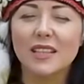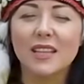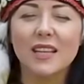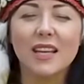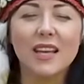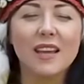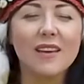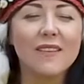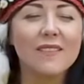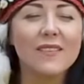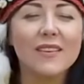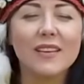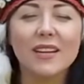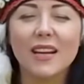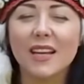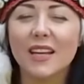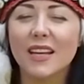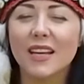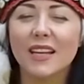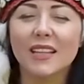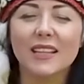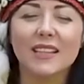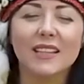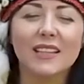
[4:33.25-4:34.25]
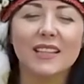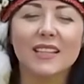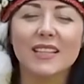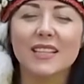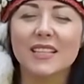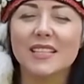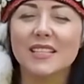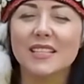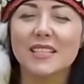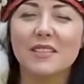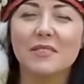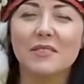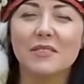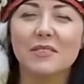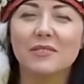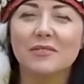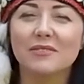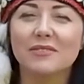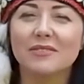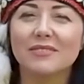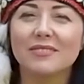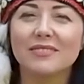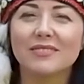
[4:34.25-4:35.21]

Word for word: close your eyes.